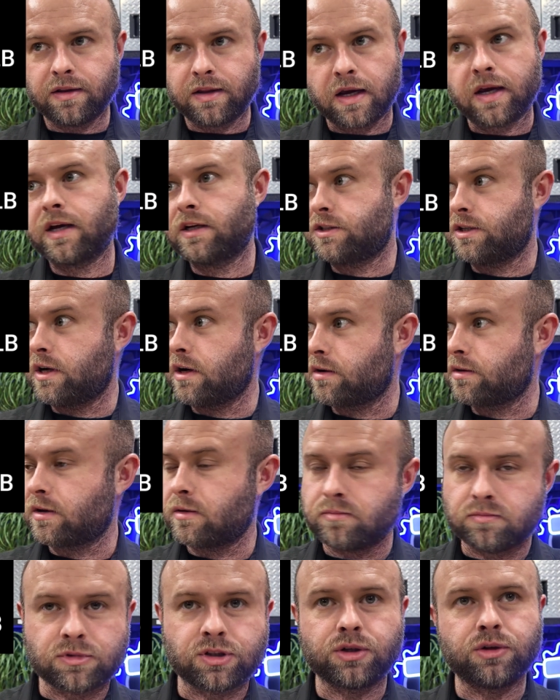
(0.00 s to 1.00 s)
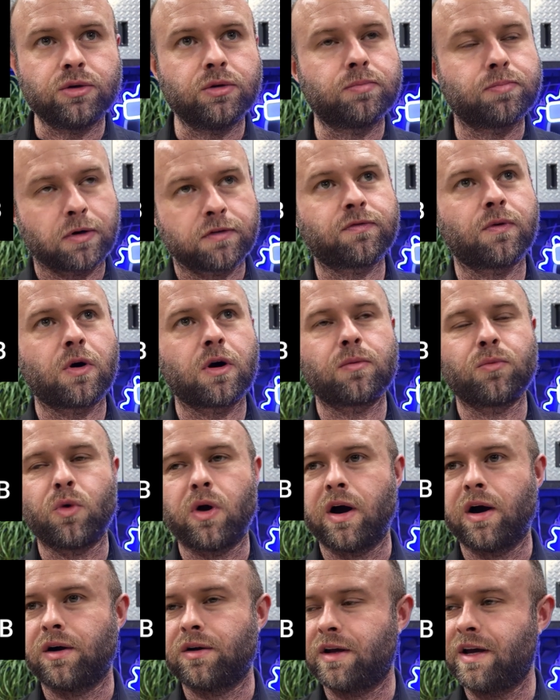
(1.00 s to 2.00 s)
they engineer them to perform
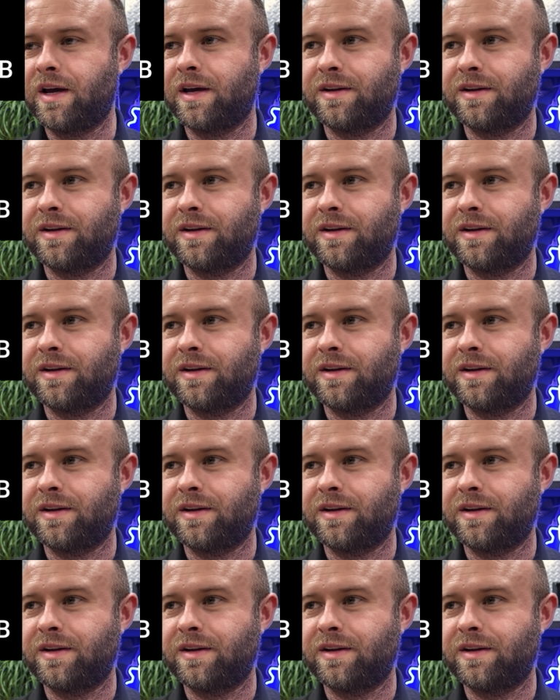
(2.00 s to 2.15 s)
well,